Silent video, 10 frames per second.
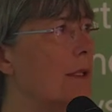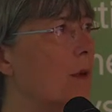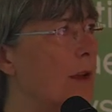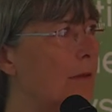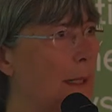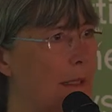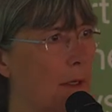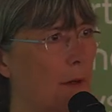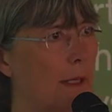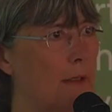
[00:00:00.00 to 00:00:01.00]
that we've been
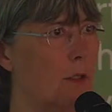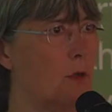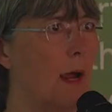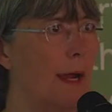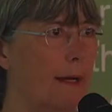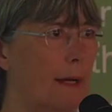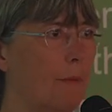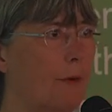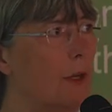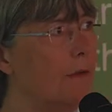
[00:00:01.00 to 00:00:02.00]
doing to try and
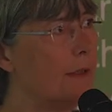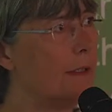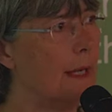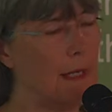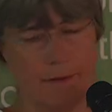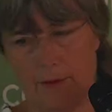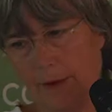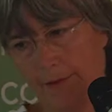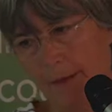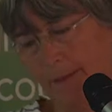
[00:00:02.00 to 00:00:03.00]
improve the state of the river.